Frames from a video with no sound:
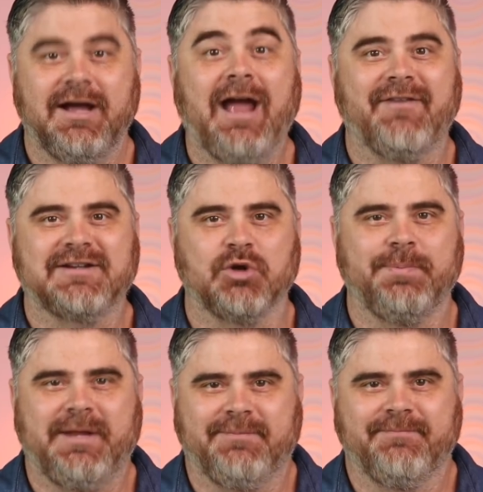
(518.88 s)
I have
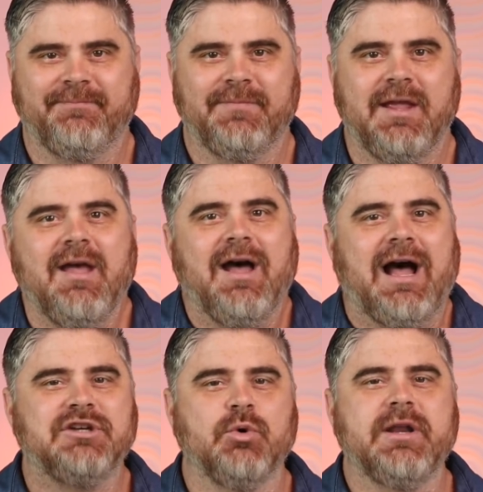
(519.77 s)
XRP.
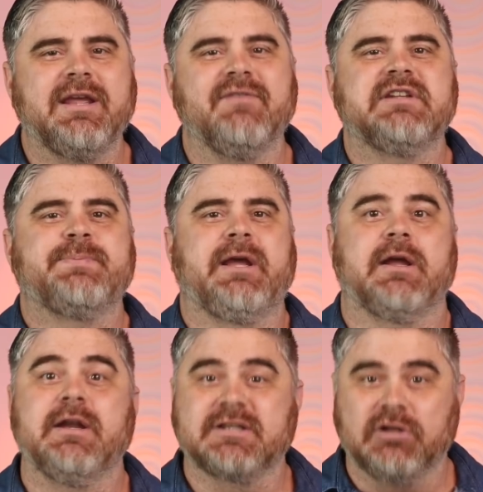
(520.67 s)
I do want to give this
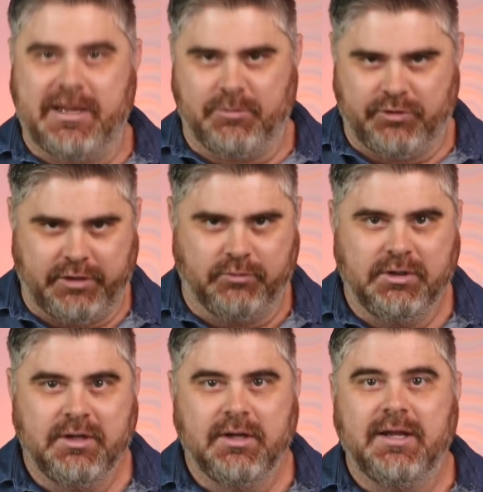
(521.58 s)
pick a disclaimer, though.
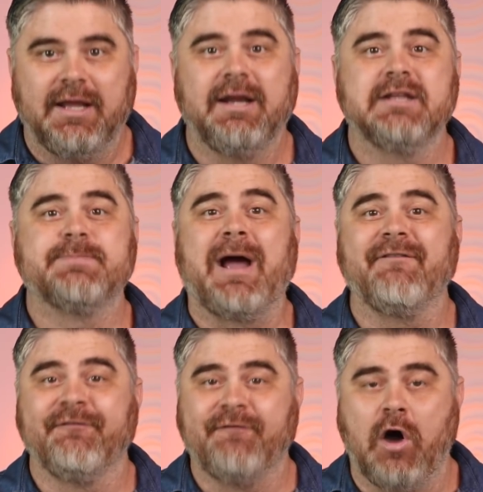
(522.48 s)
It is by
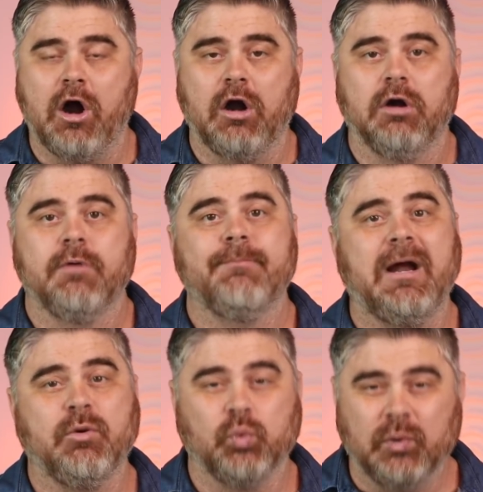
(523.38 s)
far
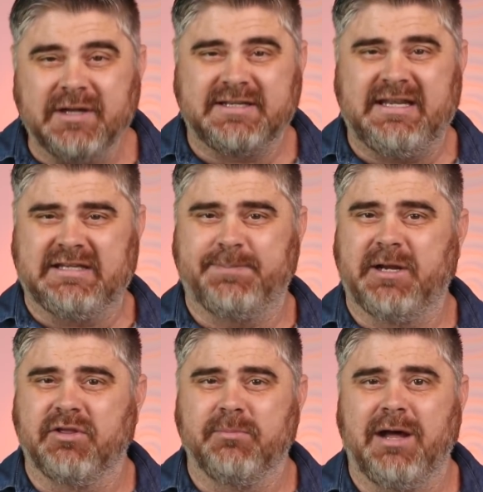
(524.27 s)
my riskiest
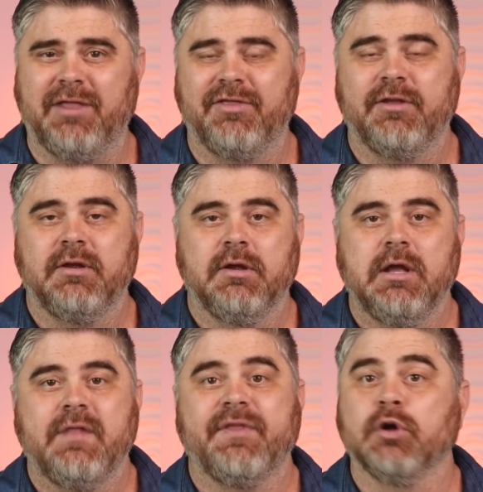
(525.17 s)
pick of the month,
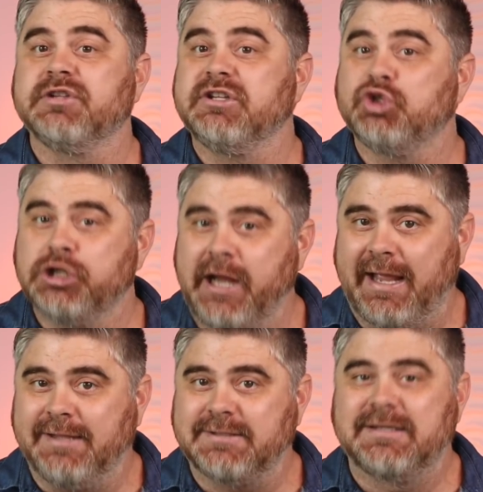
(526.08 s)
there's a
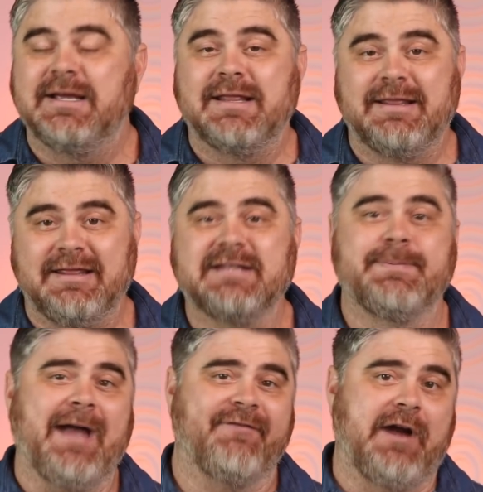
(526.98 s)
chance this
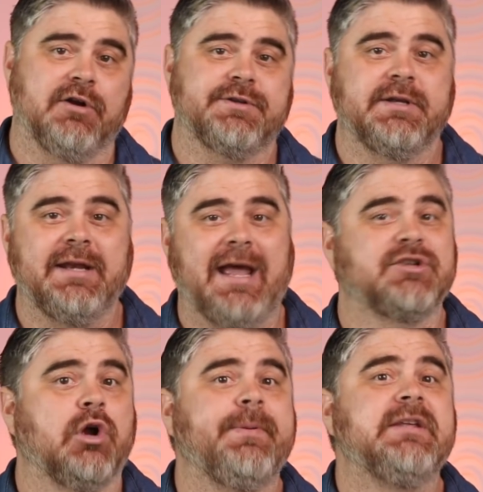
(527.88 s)
backfires and
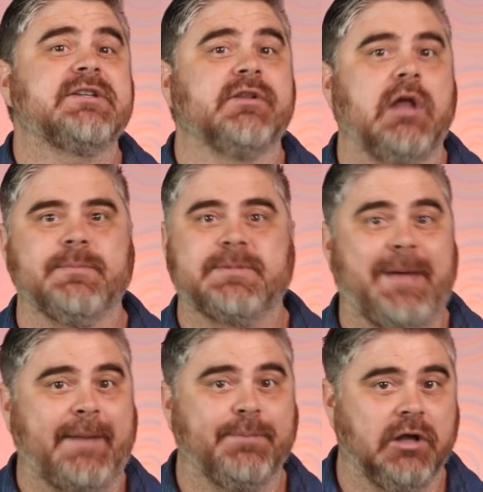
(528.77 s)
XRP slumps
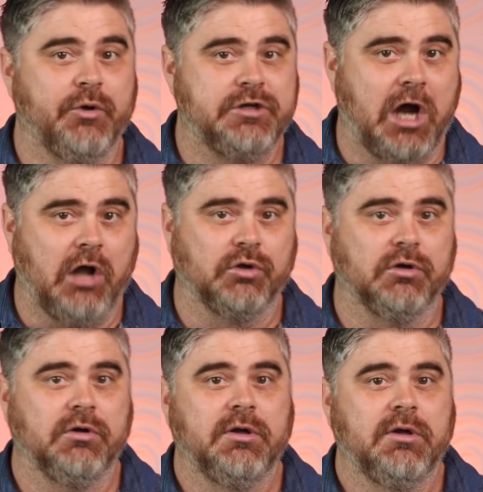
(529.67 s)
back below a dollar.